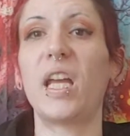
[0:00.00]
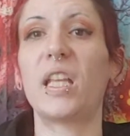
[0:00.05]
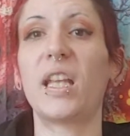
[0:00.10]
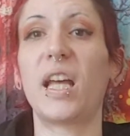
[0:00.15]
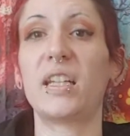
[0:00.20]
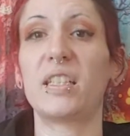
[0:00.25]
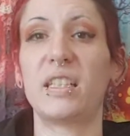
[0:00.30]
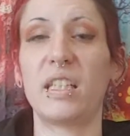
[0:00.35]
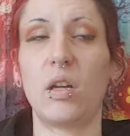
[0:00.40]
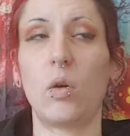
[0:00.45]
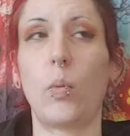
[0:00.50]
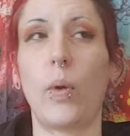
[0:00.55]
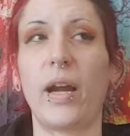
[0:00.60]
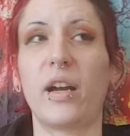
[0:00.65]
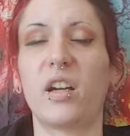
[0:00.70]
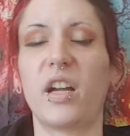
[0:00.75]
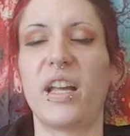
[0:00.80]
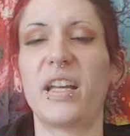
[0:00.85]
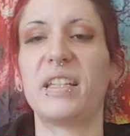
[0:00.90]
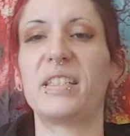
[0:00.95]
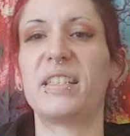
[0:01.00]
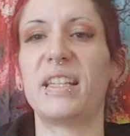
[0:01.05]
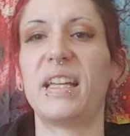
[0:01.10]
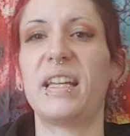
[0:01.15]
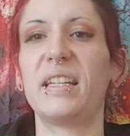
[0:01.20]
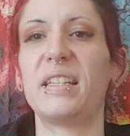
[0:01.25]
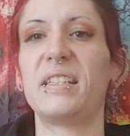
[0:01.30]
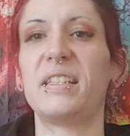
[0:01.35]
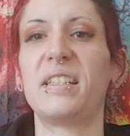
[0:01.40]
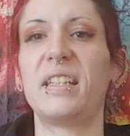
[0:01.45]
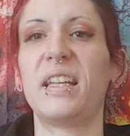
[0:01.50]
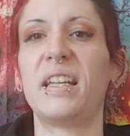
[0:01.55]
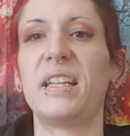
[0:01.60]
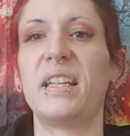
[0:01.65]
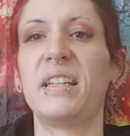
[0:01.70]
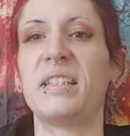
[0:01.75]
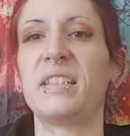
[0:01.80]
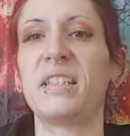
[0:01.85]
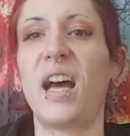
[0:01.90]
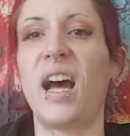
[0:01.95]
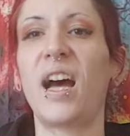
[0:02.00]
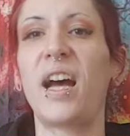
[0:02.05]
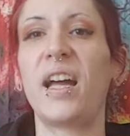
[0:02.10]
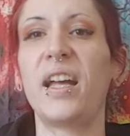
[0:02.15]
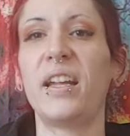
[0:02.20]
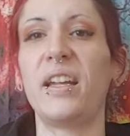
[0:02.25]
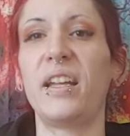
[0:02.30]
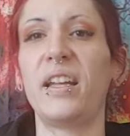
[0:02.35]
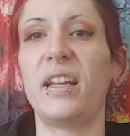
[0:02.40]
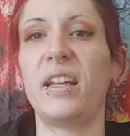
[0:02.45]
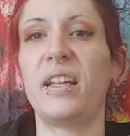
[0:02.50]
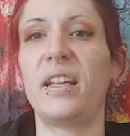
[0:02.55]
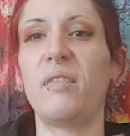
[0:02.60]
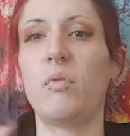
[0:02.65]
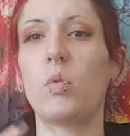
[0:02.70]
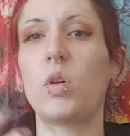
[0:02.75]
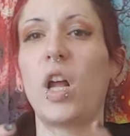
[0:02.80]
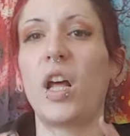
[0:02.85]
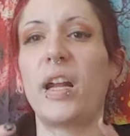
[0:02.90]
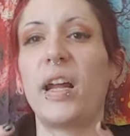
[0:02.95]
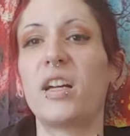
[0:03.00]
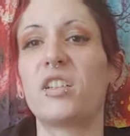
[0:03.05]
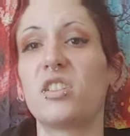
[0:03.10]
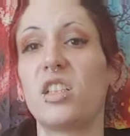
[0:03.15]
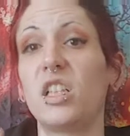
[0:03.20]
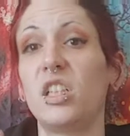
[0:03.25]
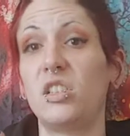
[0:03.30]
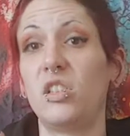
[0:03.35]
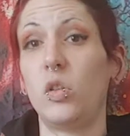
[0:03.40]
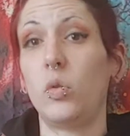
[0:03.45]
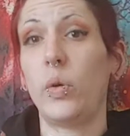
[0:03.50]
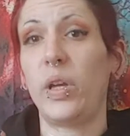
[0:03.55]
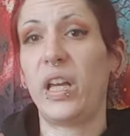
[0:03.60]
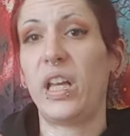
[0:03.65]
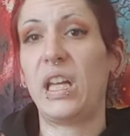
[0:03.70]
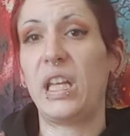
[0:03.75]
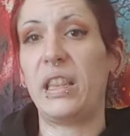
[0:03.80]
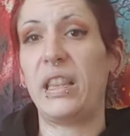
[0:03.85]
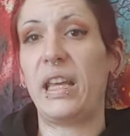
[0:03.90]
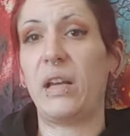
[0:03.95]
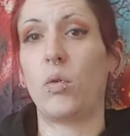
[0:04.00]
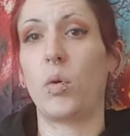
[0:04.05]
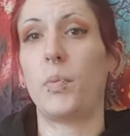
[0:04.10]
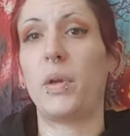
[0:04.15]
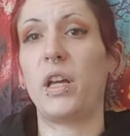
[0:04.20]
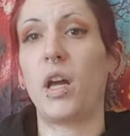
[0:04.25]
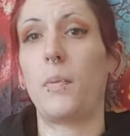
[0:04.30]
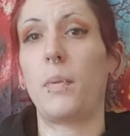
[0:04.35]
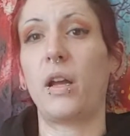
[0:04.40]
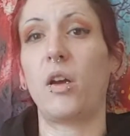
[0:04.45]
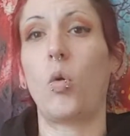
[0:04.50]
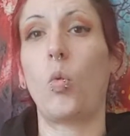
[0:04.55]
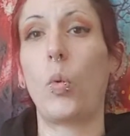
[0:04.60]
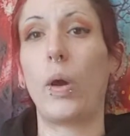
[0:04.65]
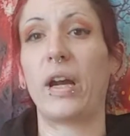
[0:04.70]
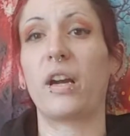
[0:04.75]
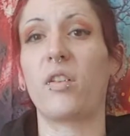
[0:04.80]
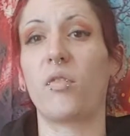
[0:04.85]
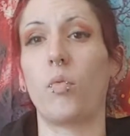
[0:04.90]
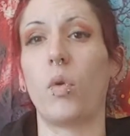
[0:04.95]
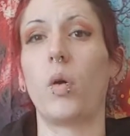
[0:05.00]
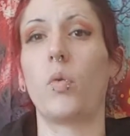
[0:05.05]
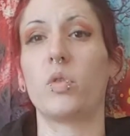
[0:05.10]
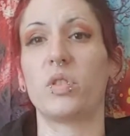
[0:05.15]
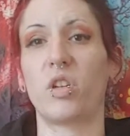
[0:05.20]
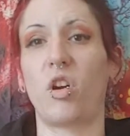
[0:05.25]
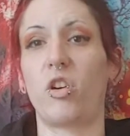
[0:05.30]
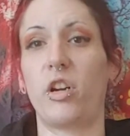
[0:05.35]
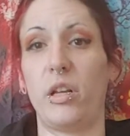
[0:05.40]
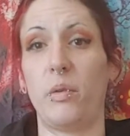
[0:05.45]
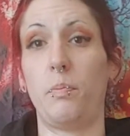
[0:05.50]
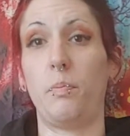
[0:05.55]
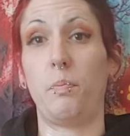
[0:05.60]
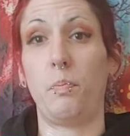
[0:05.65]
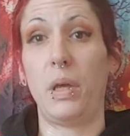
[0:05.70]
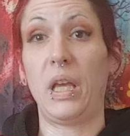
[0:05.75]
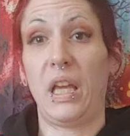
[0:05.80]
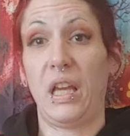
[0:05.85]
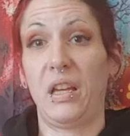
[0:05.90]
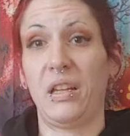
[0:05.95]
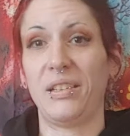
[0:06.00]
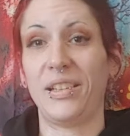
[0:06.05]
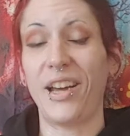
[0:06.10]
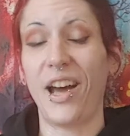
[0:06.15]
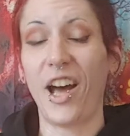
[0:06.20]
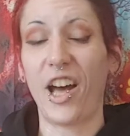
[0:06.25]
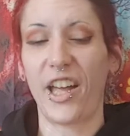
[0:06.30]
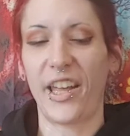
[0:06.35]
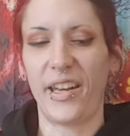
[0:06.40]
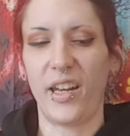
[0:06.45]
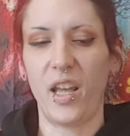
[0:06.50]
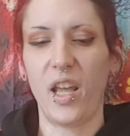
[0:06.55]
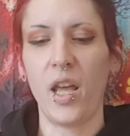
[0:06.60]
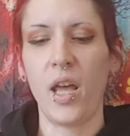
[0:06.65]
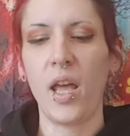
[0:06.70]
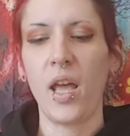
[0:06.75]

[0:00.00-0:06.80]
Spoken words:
And that's the awareness. We're not actually doing anything. We're becoming aware of what was already being done.